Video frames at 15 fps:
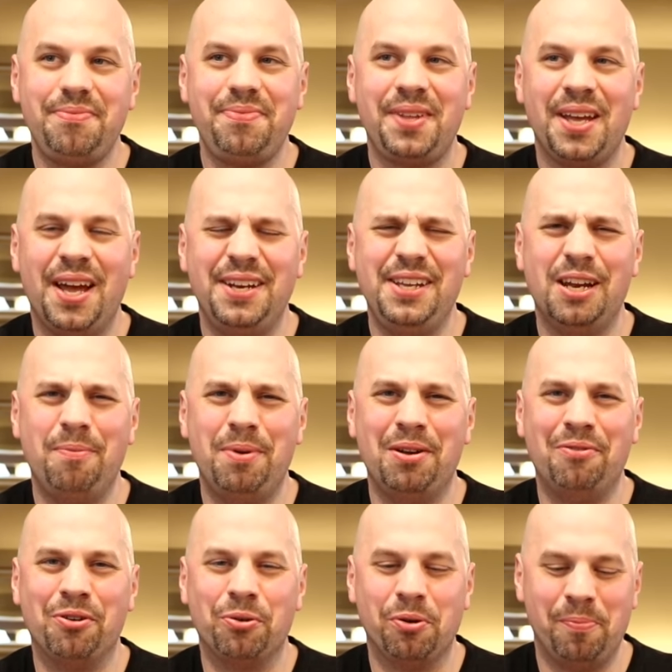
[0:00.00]
I'd get a bit
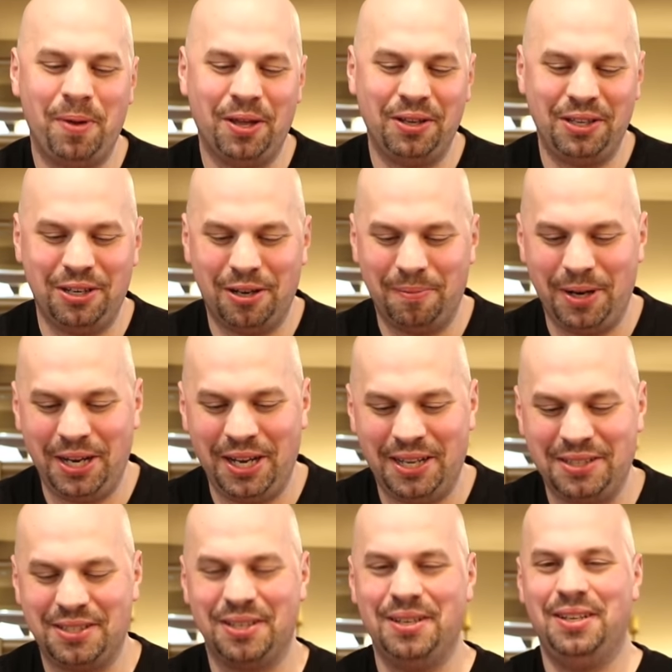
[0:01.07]
of a rebellion on my
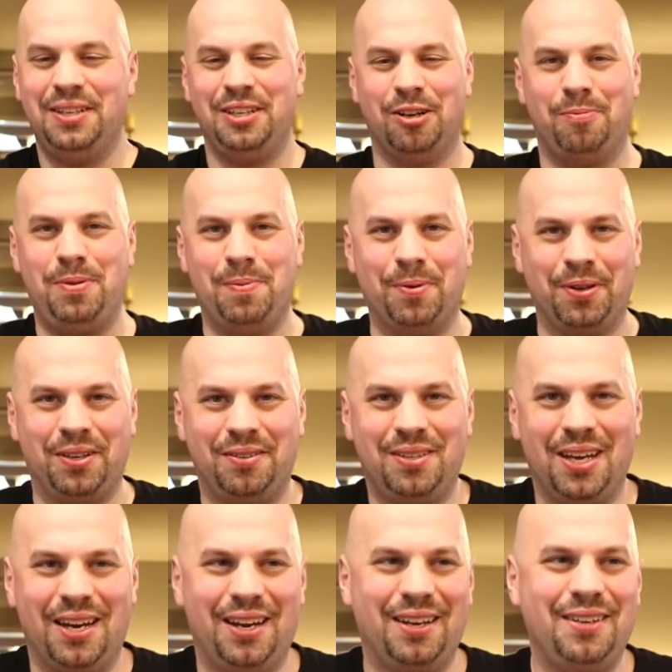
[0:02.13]
hands. You know, people
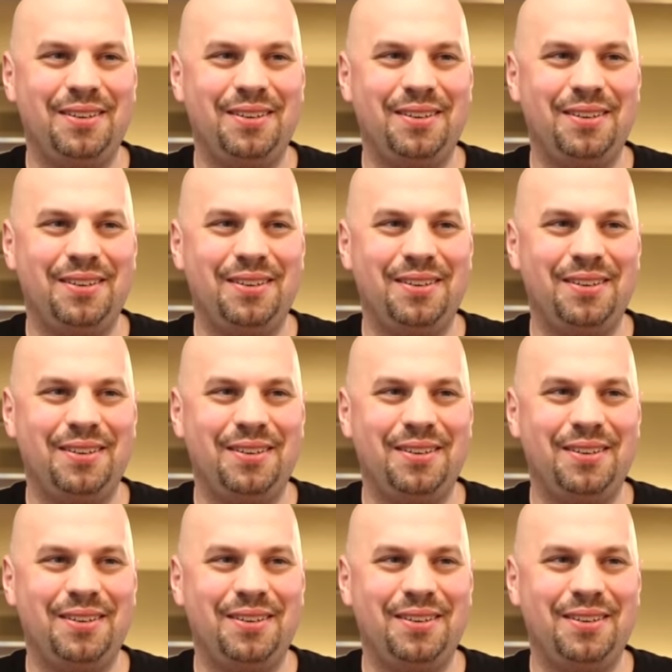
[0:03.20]
kind of